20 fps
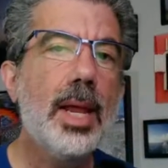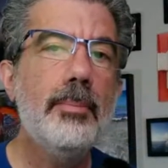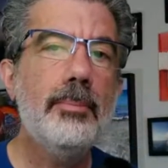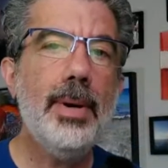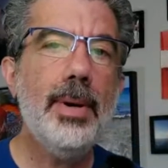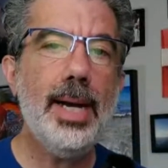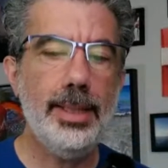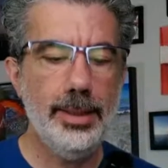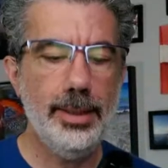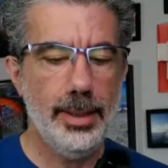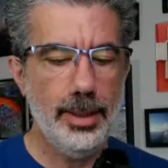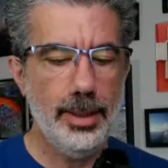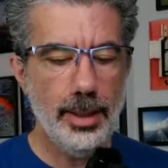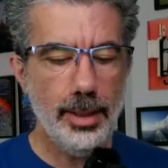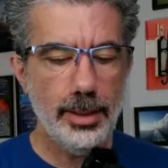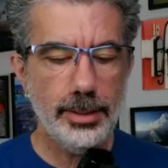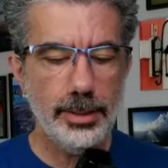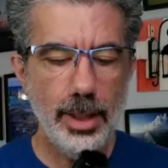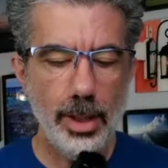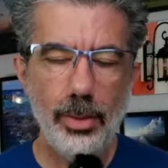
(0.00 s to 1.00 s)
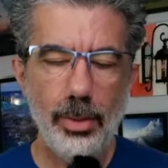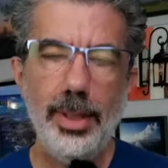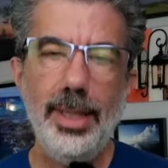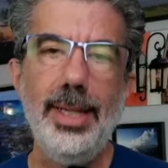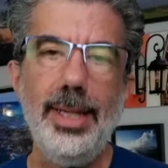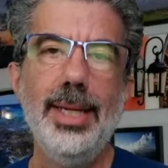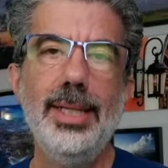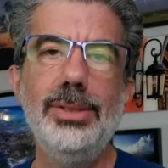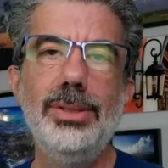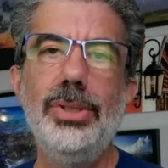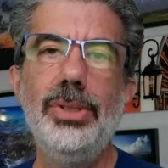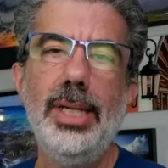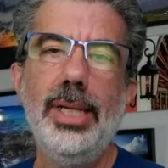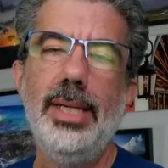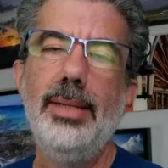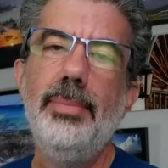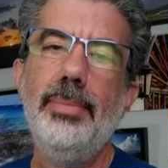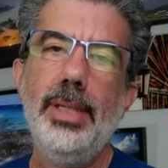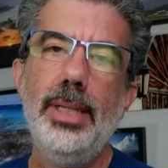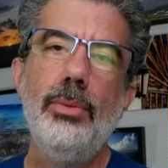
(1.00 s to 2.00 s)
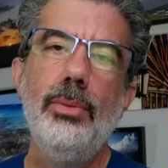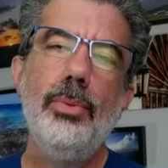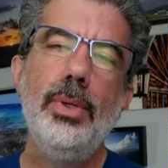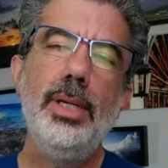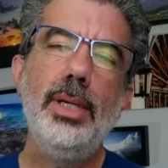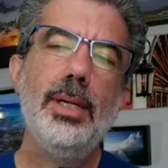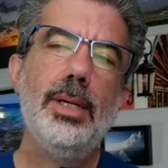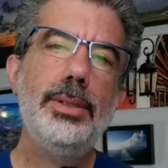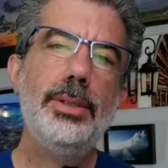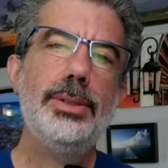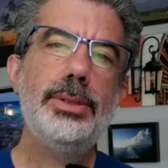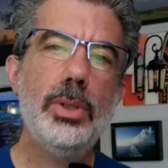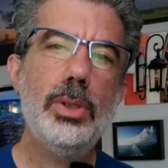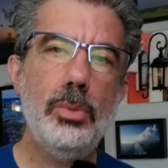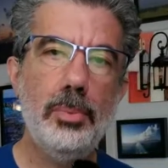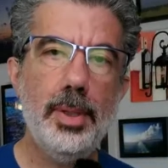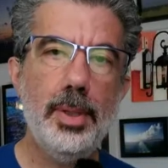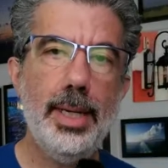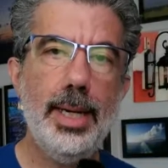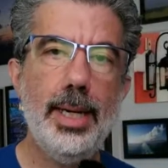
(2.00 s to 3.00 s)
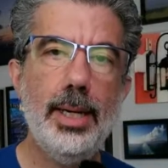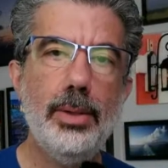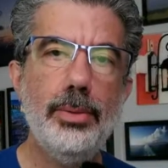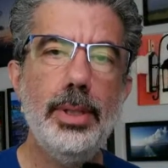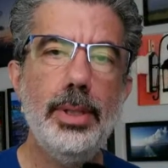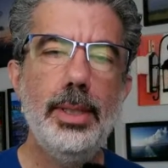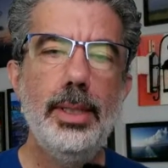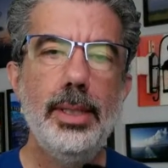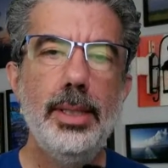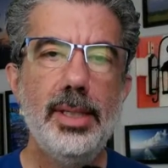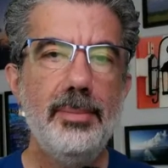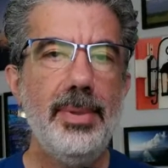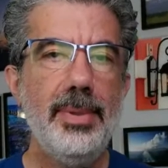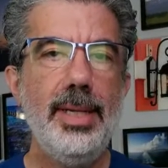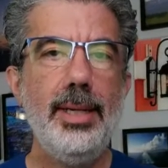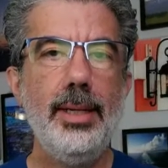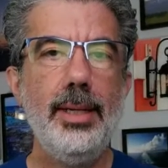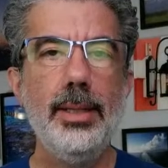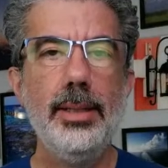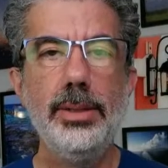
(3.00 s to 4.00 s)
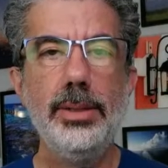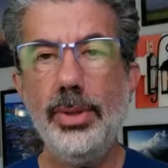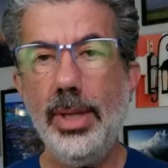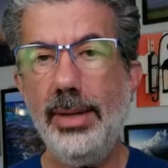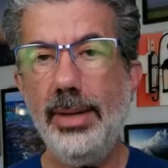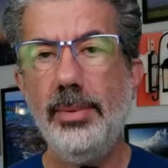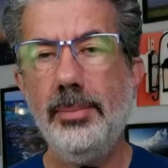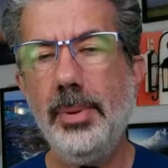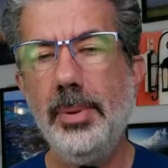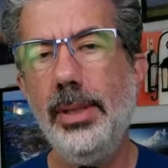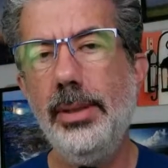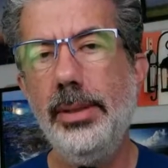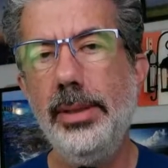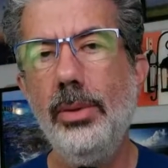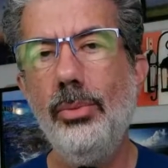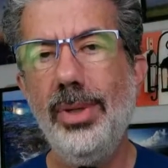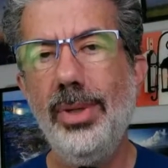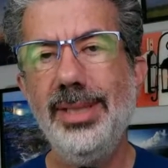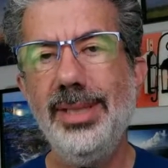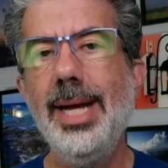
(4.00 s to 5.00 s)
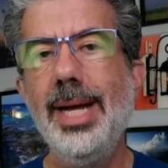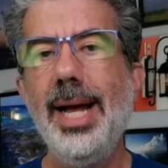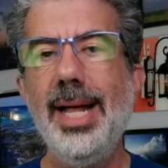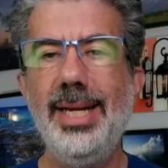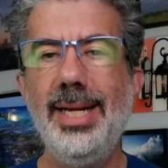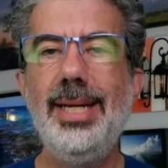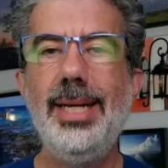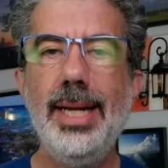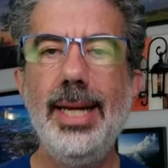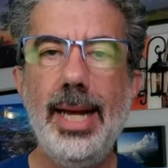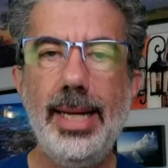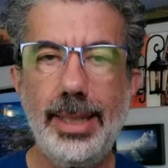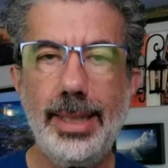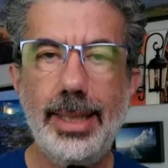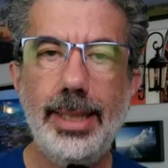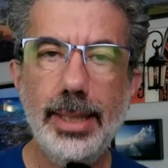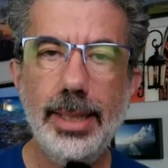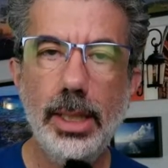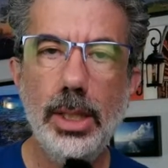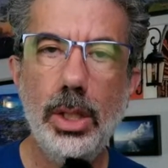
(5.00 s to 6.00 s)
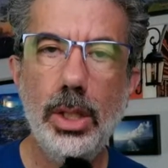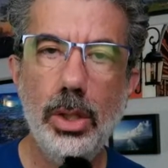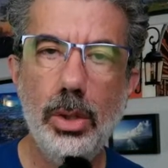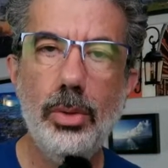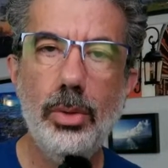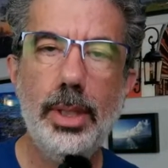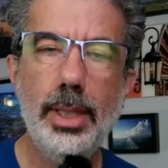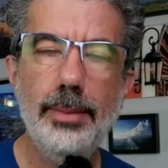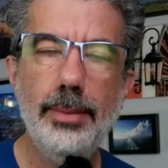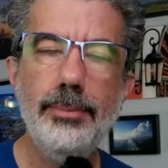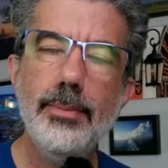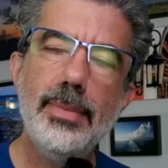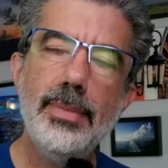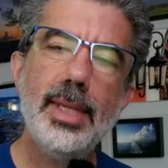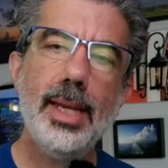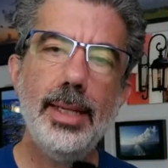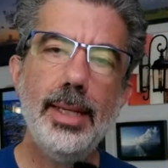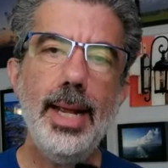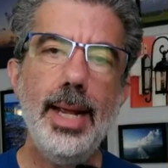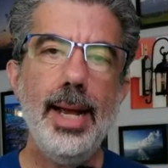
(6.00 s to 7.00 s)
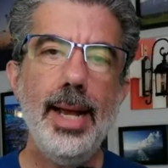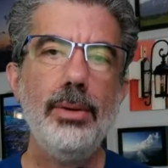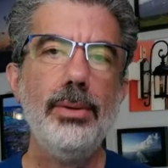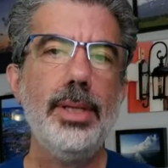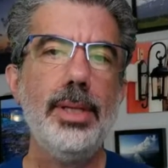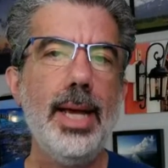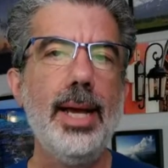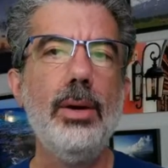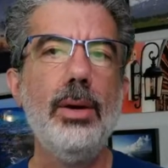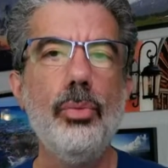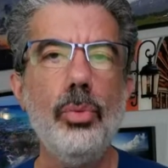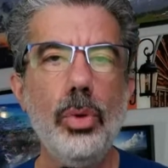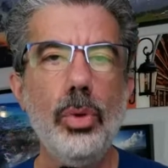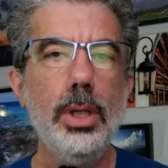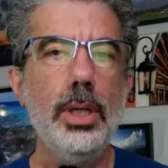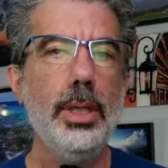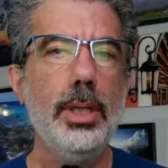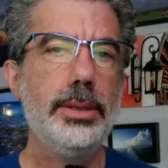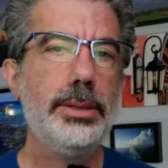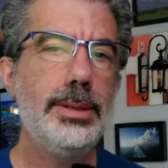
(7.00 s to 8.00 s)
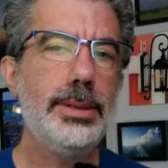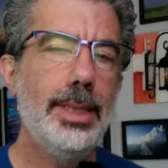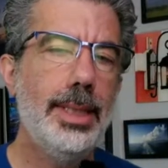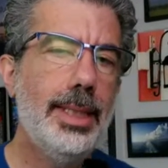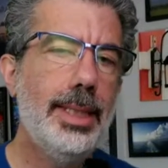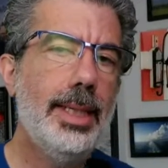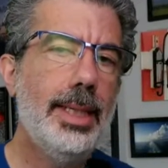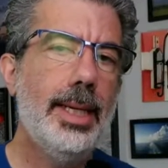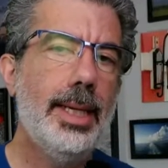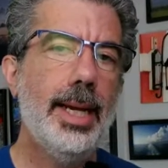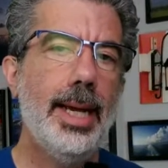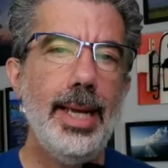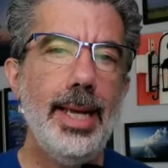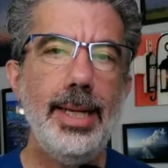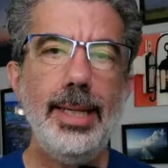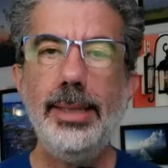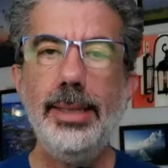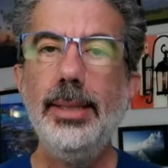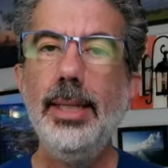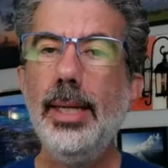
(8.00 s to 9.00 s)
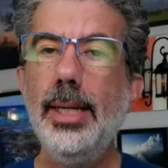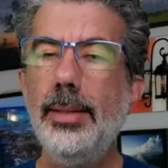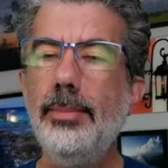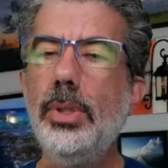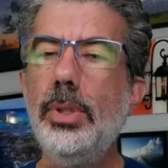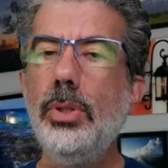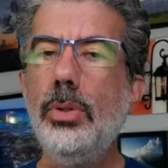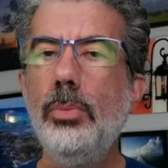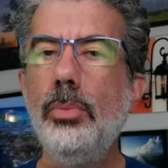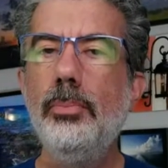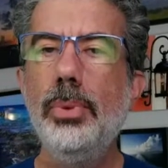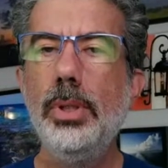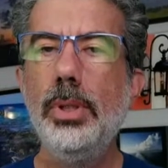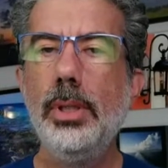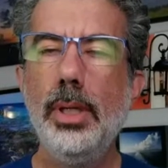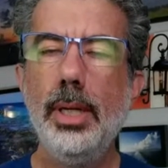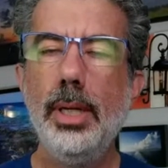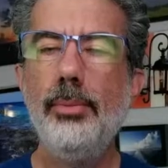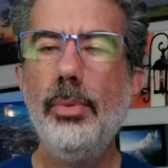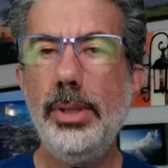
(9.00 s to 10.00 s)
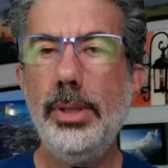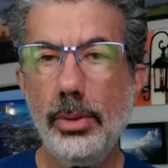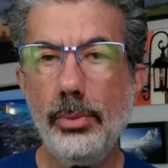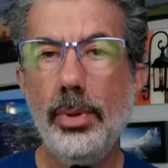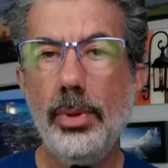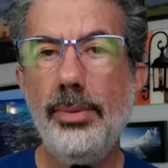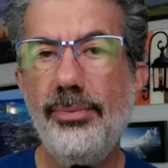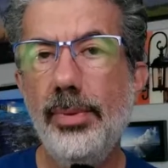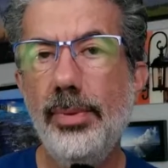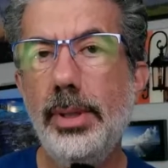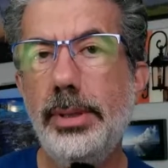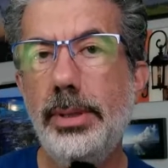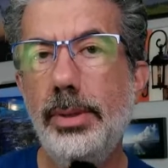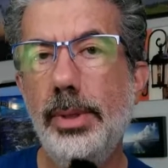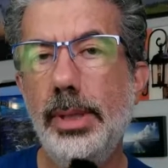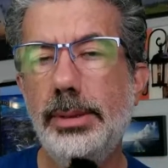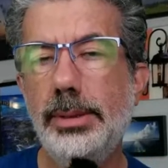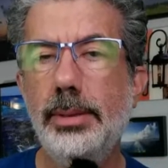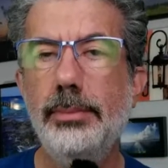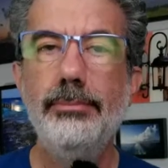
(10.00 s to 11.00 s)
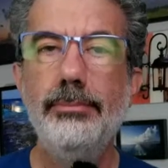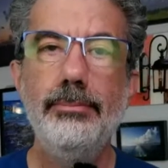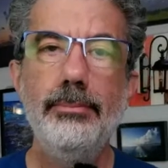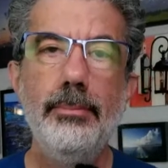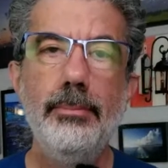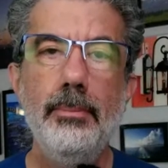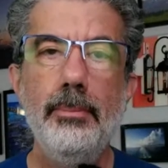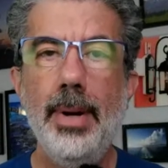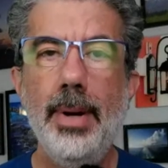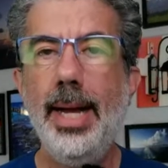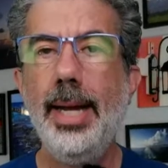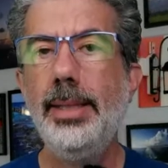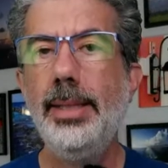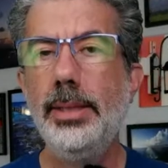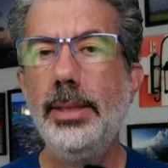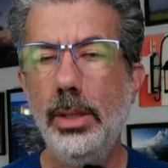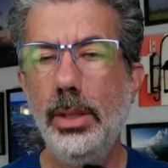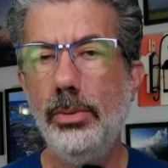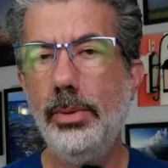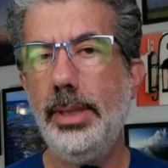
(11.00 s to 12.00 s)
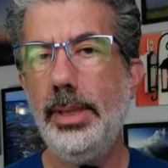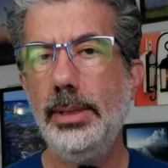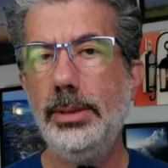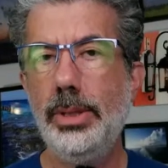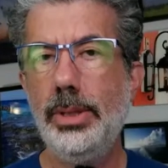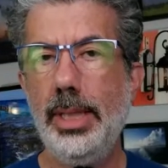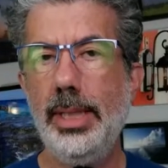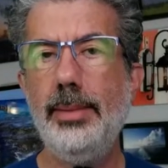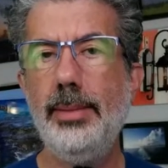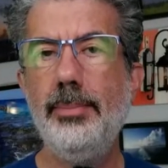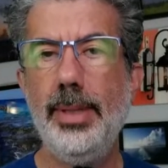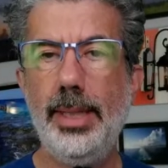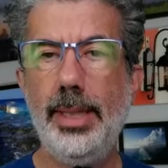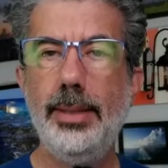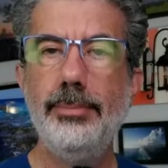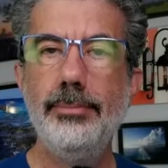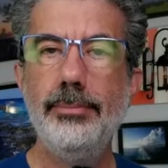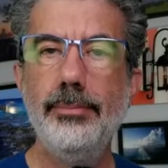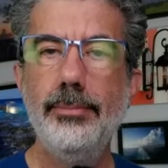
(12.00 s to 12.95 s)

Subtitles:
But Tony and Jenny B, we are so proud to be the travel partner with La Lita Loca. And how that works, anytime you book, when you're referred to us by Tony and Jenny B,